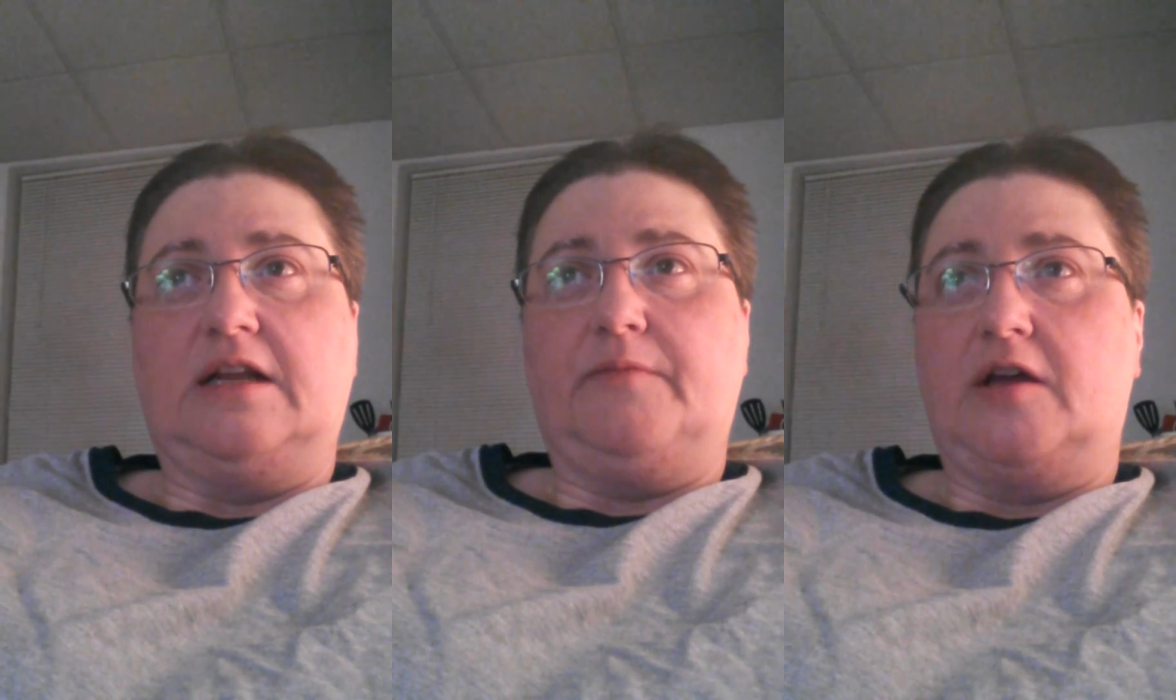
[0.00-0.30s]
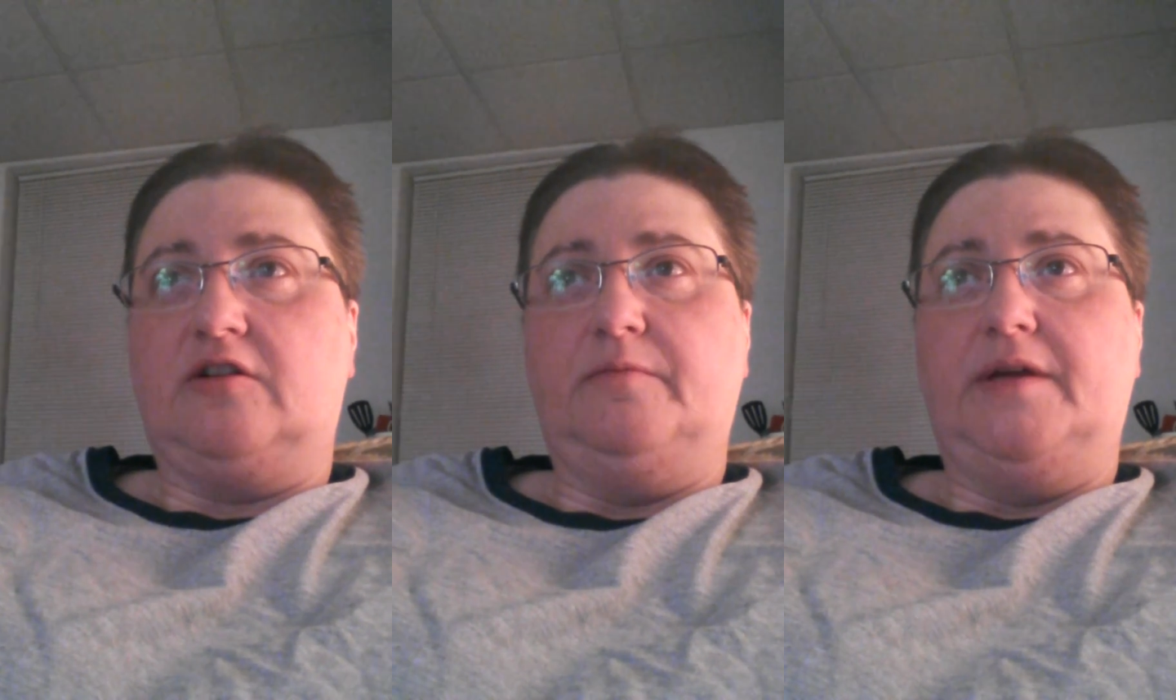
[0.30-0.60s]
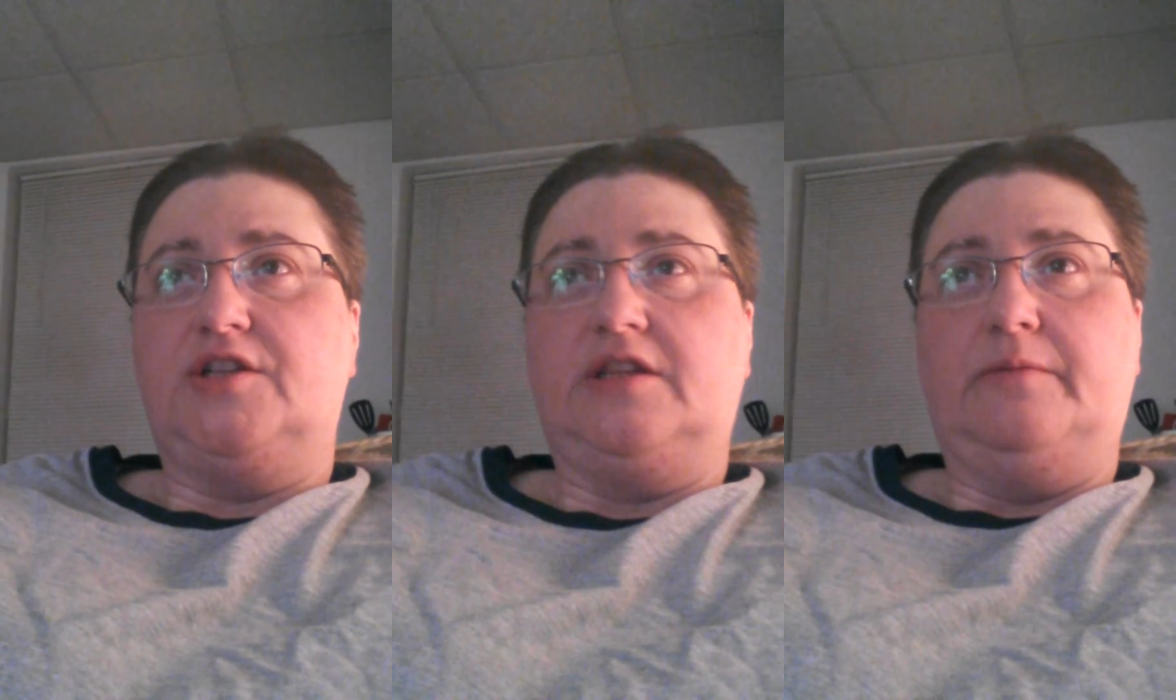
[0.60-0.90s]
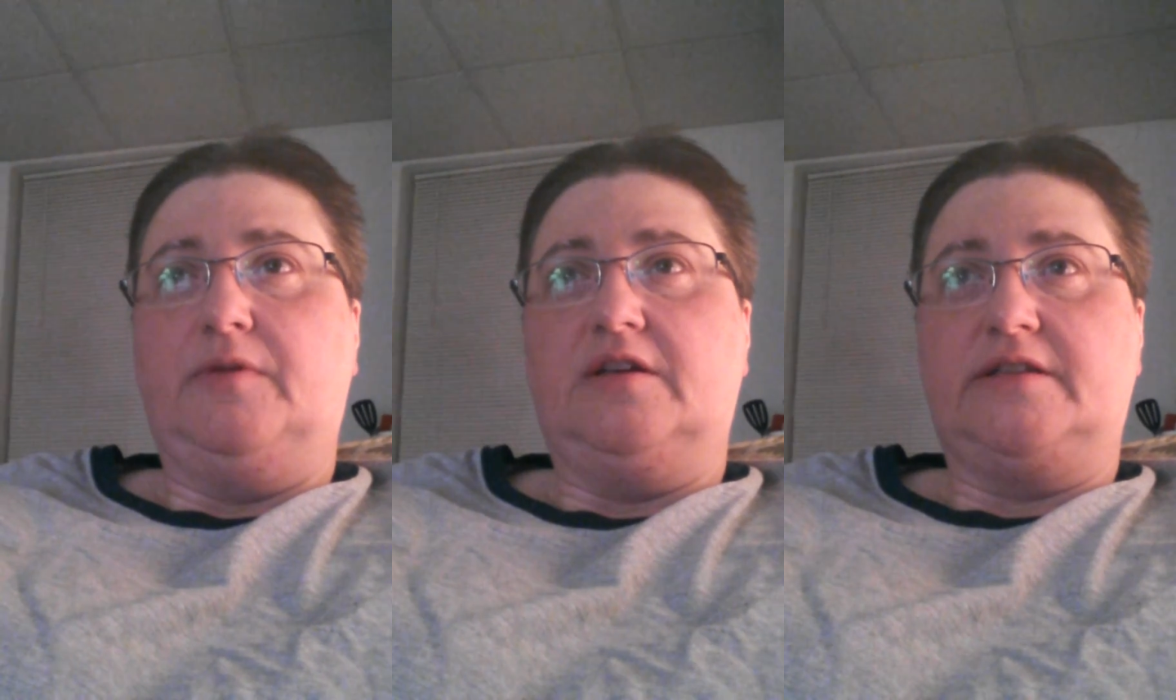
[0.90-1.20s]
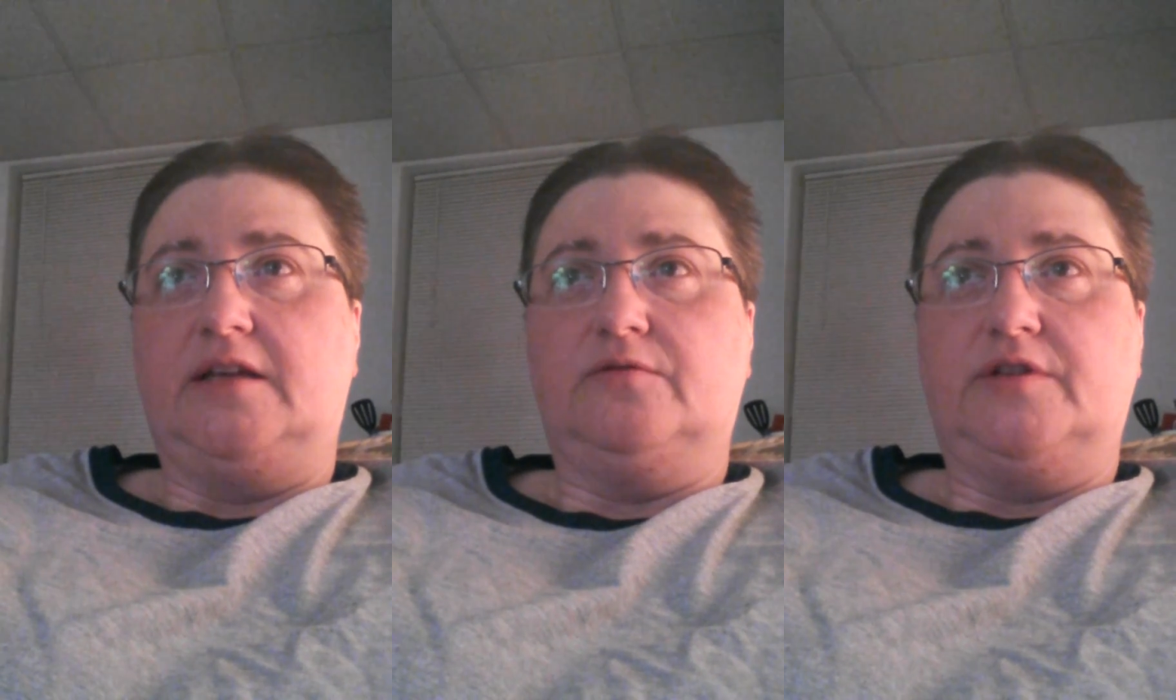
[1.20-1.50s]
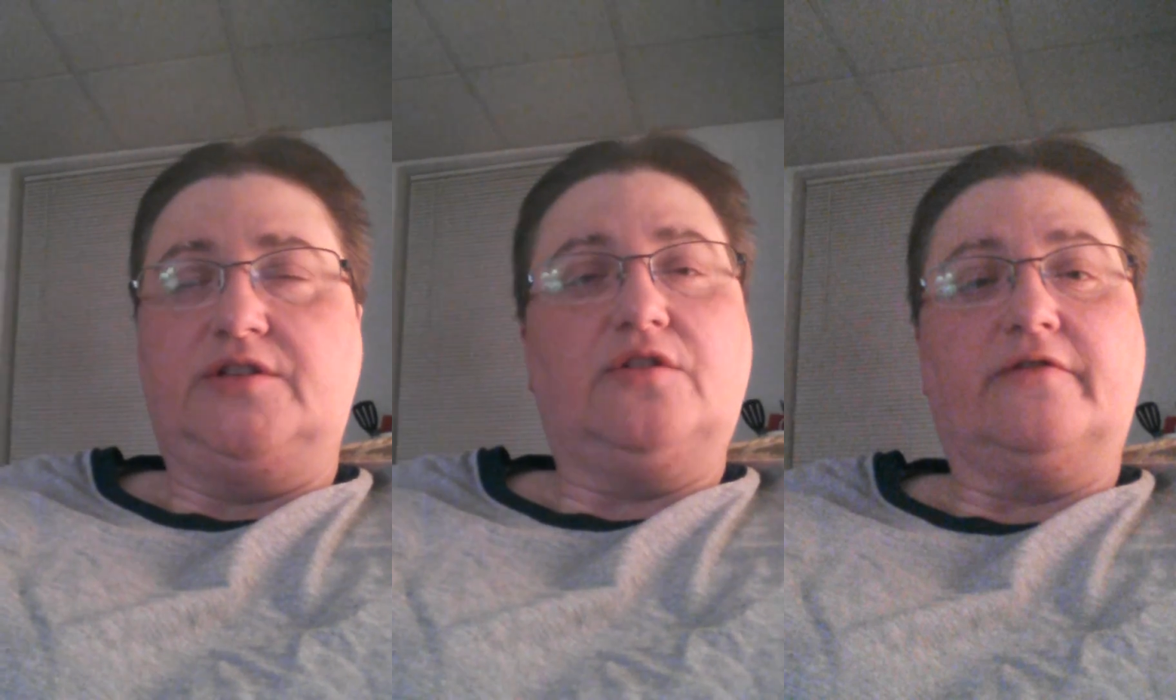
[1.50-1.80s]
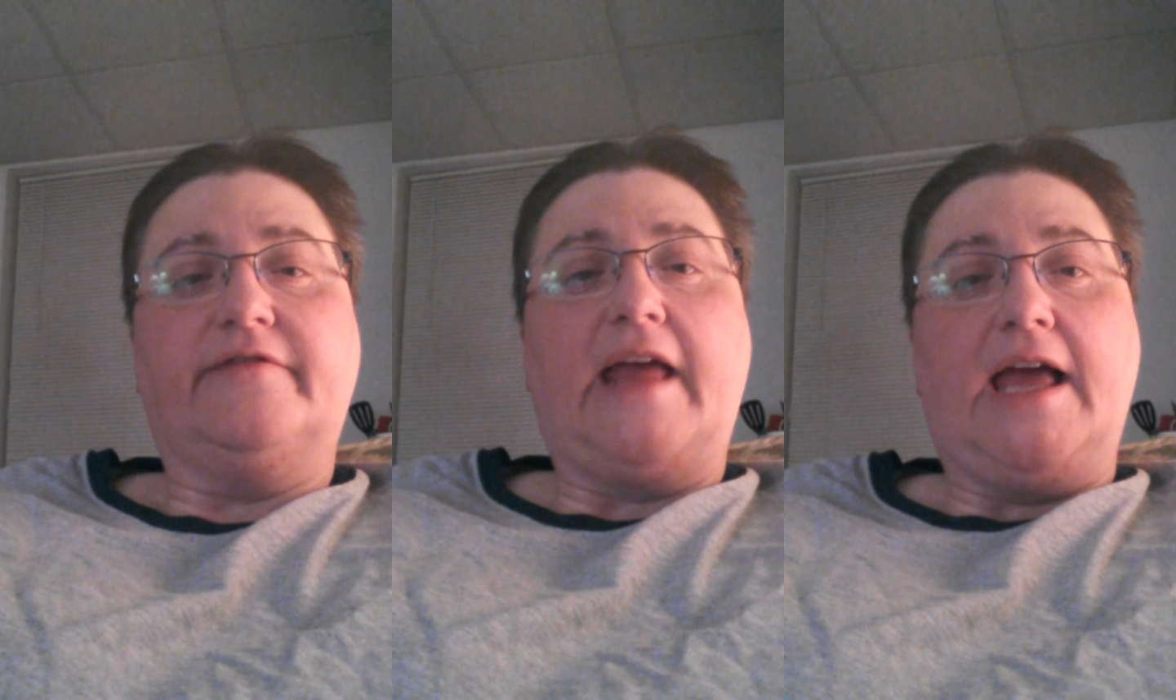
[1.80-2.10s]
I'm not going to mention them because they don't
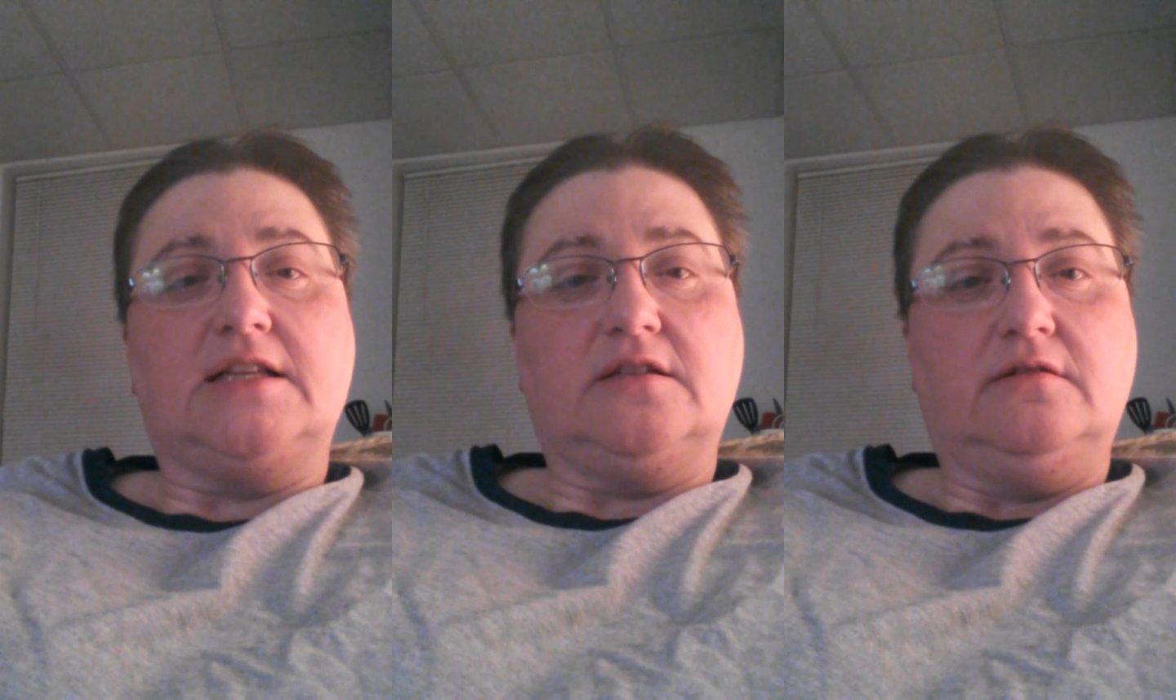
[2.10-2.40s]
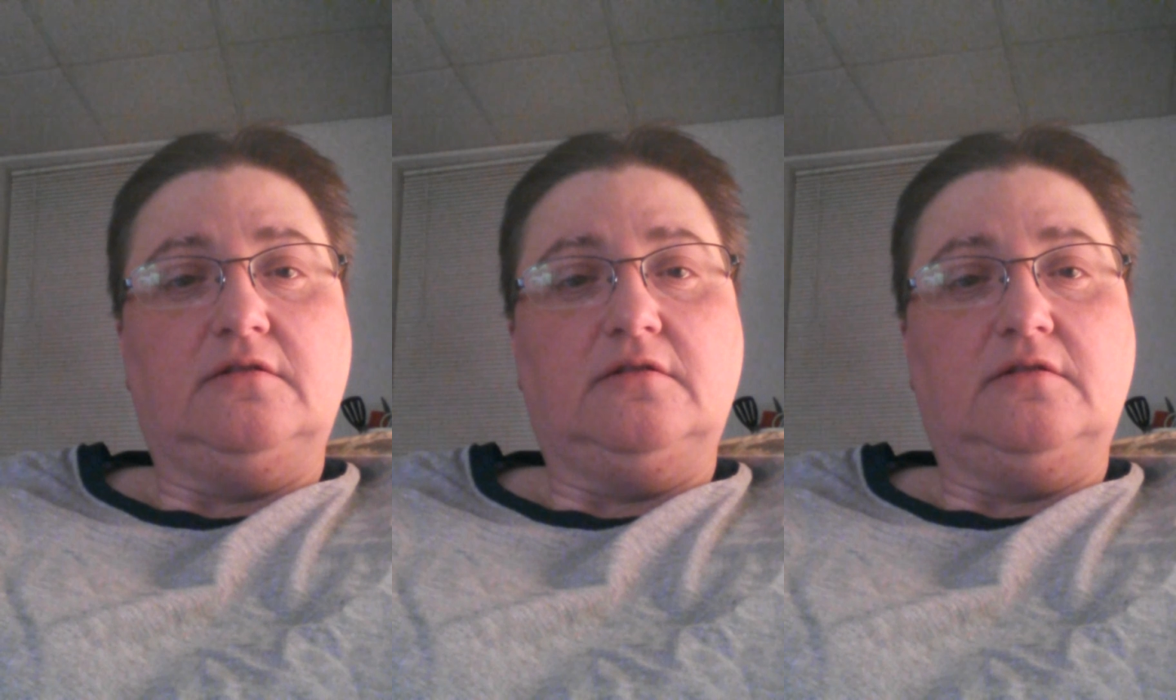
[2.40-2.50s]
deserve that.